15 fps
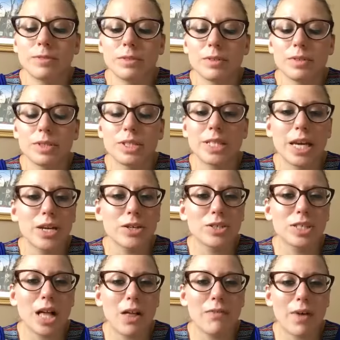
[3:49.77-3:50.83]
set
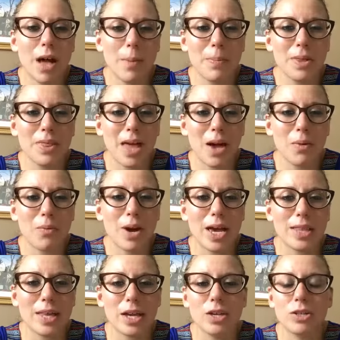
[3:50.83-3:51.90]
yourself up in that way
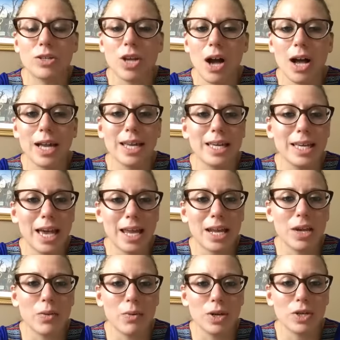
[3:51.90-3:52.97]
that you're not
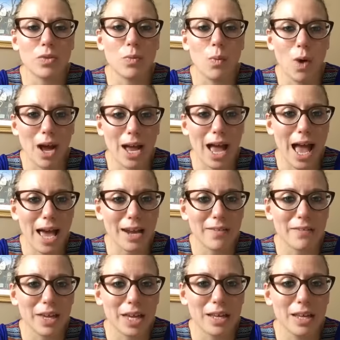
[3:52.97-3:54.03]
getting what you want out of
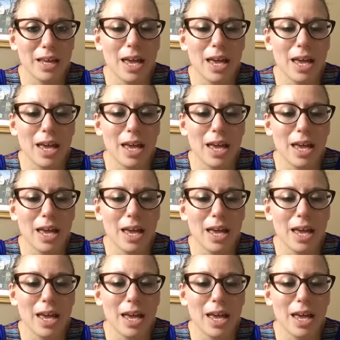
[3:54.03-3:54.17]
it?